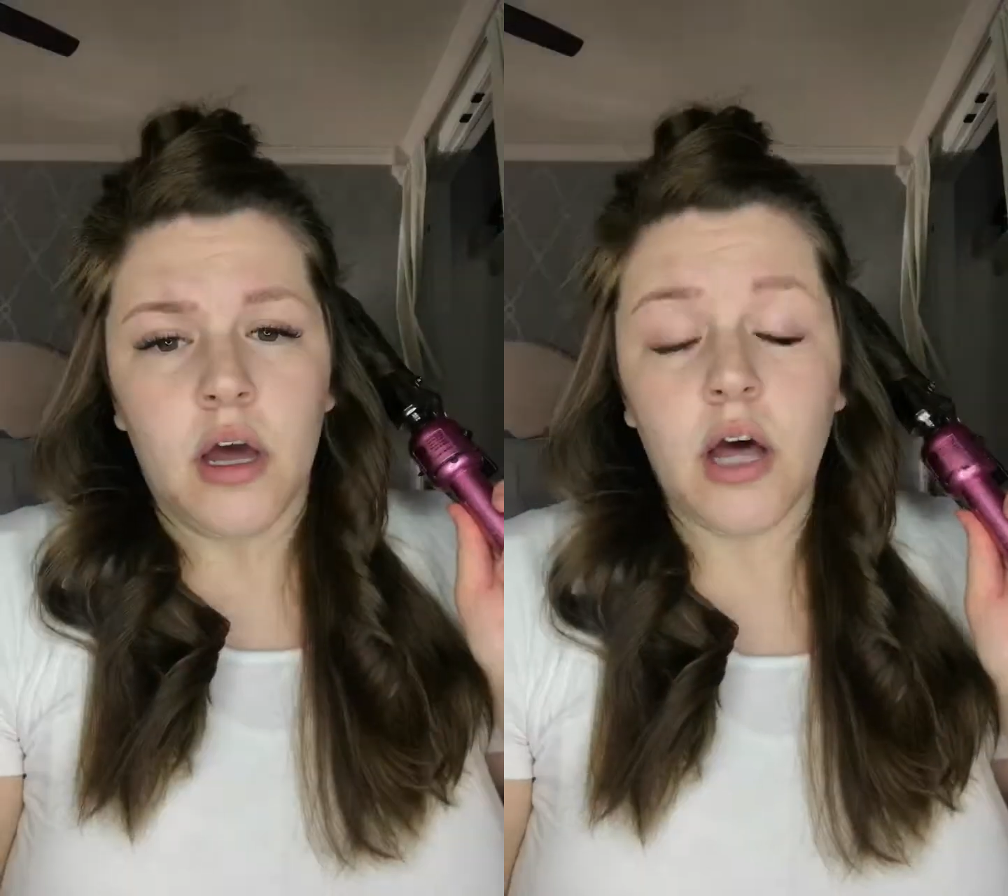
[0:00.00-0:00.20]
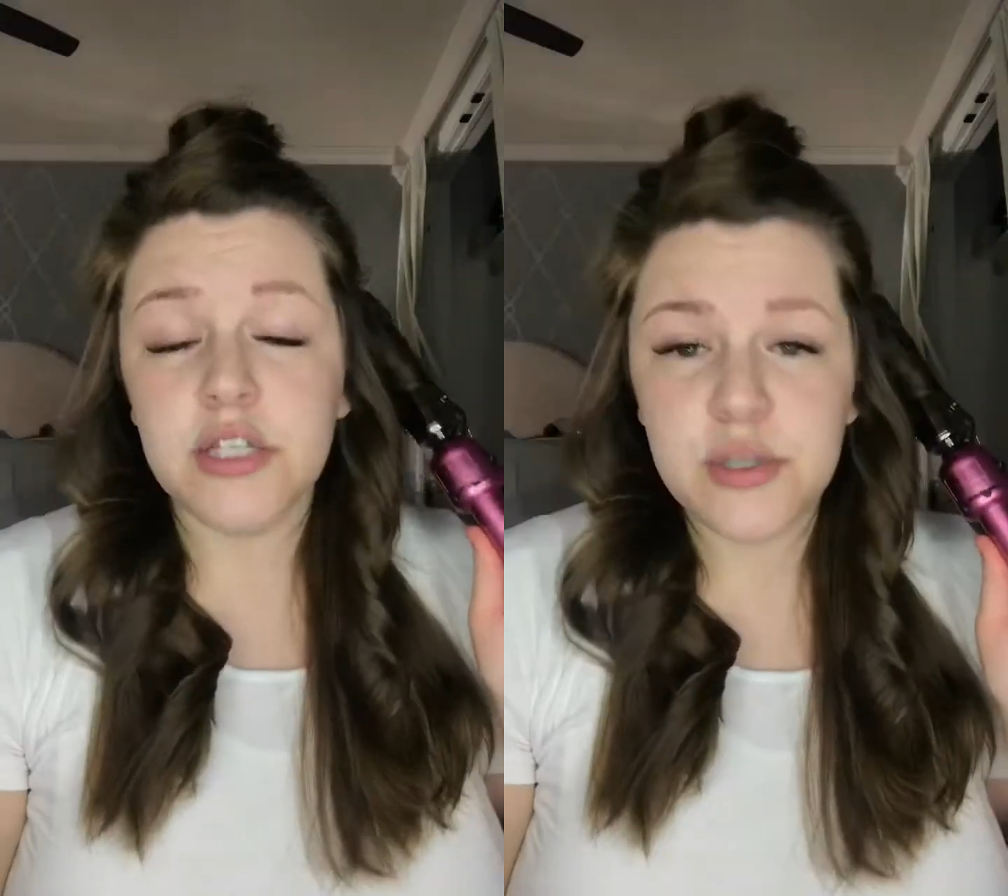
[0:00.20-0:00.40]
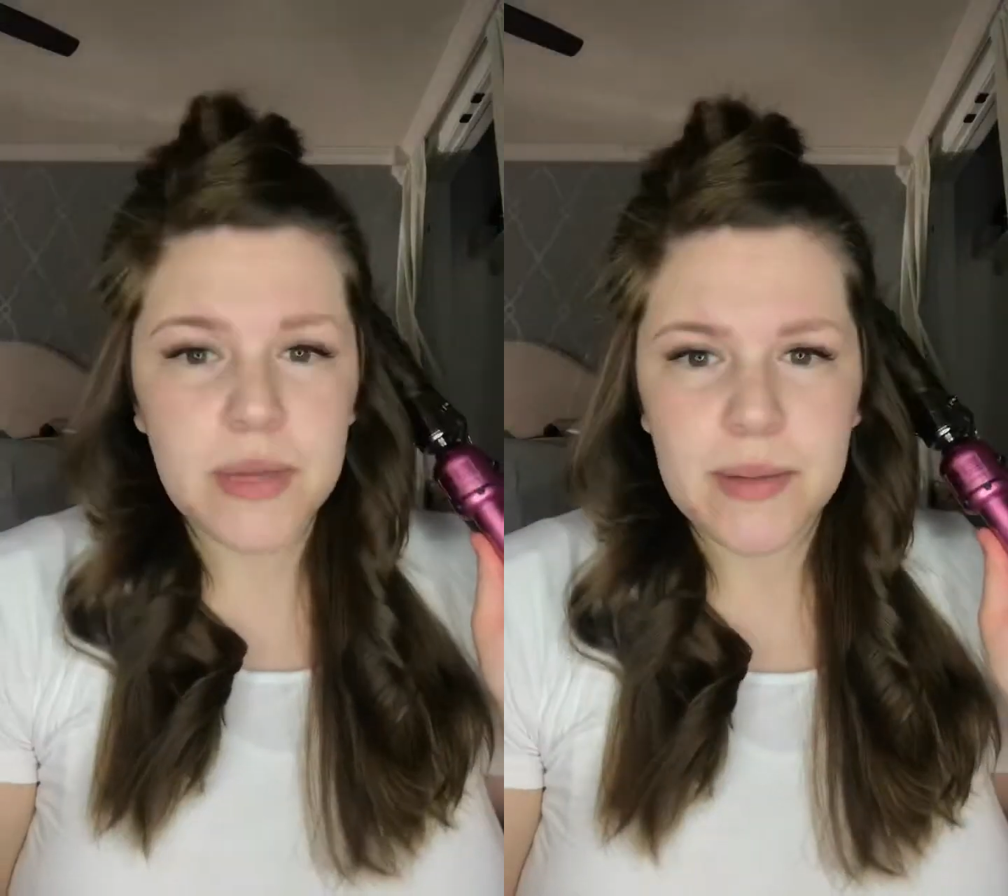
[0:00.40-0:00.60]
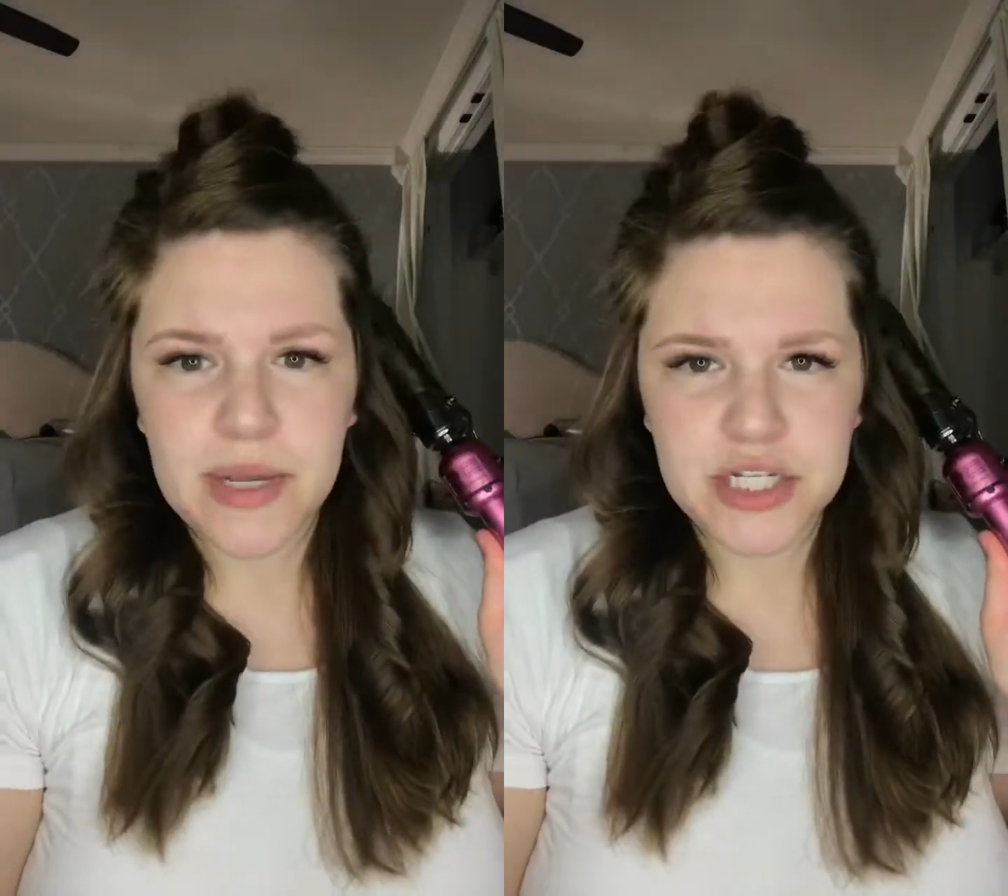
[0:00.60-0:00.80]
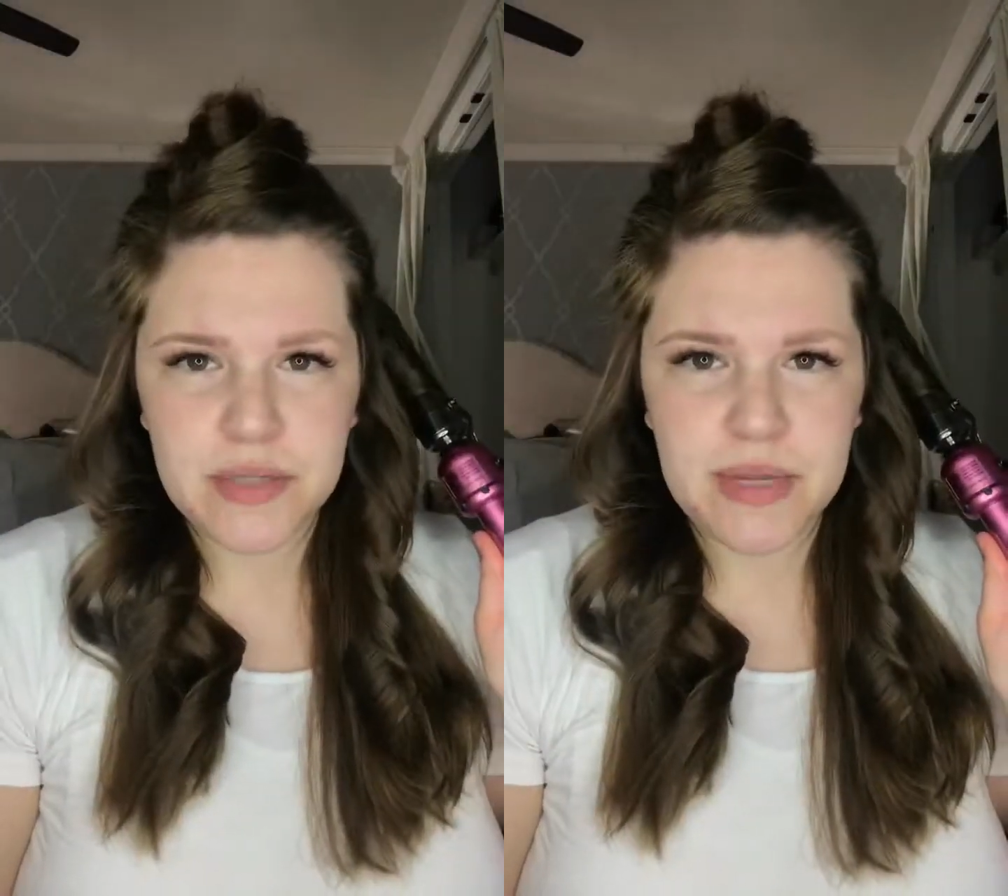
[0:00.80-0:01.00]
Also, maybe
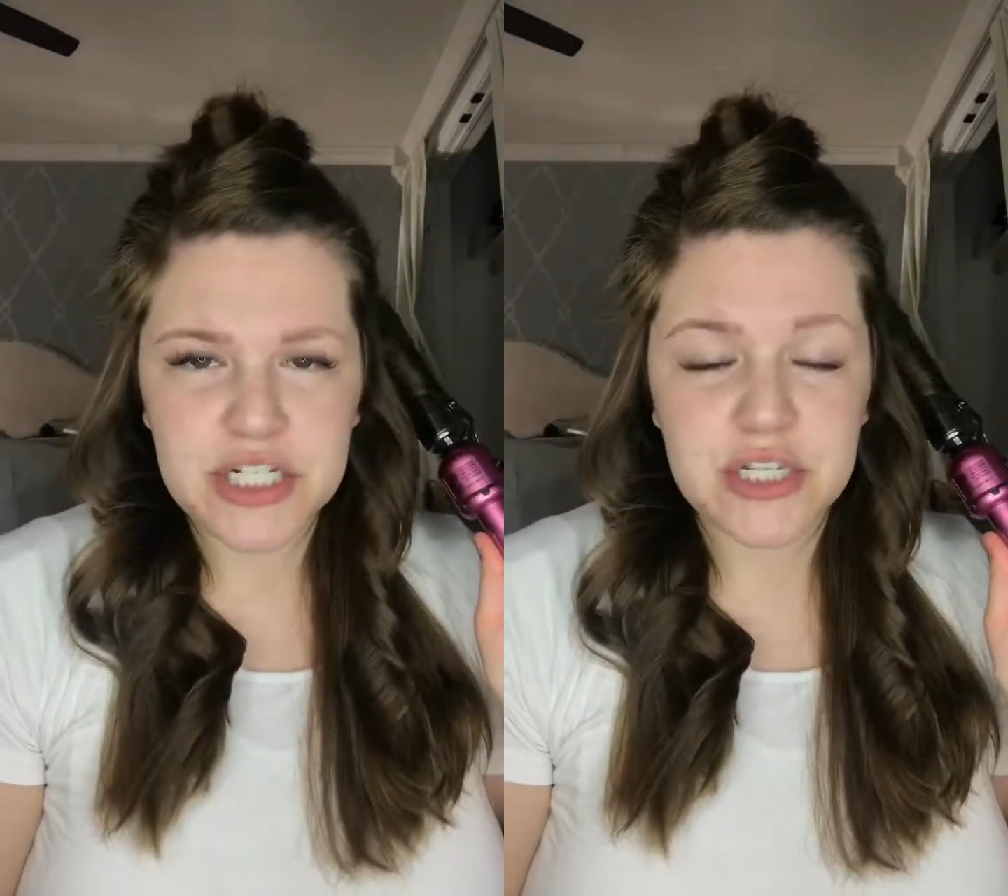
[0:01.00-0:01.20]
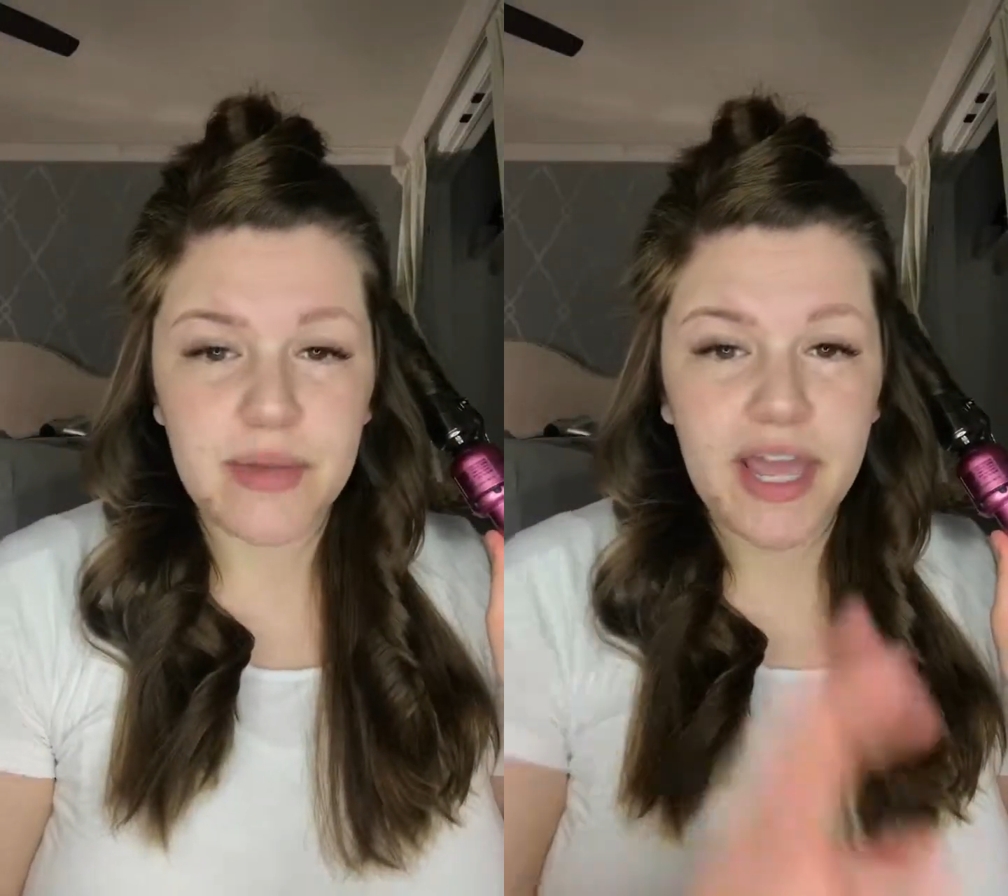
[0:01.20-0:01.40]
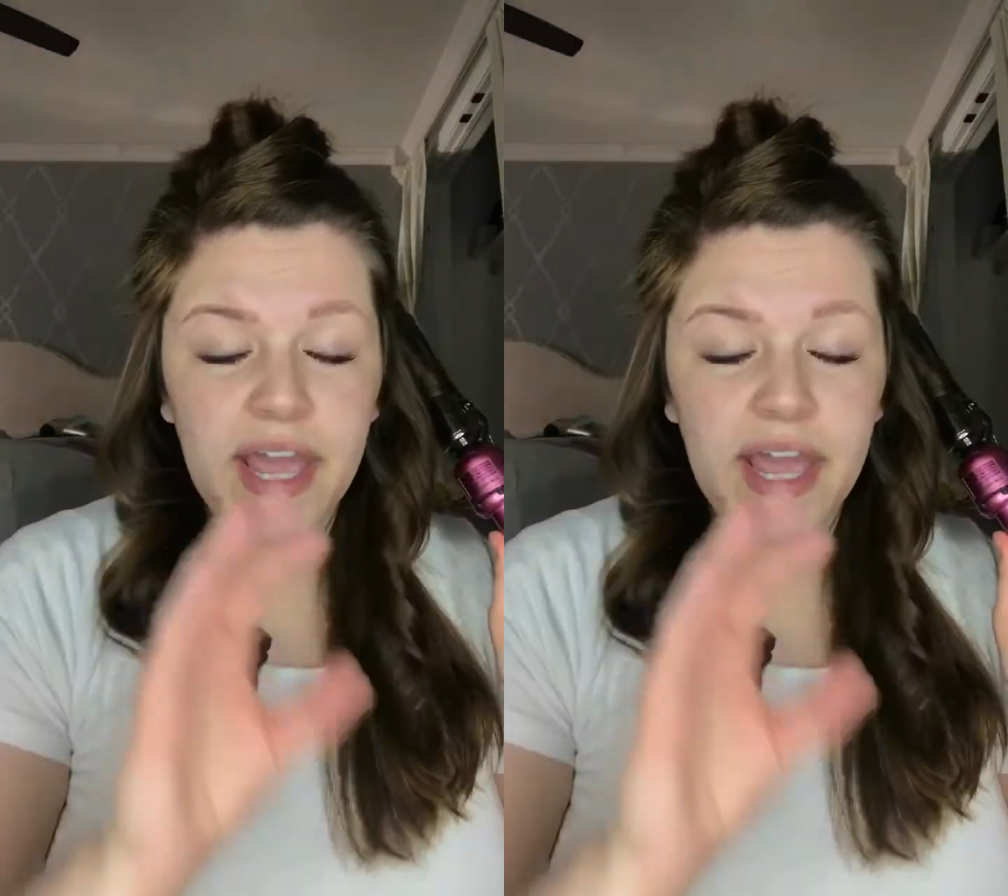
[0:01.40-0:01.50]
I should mention my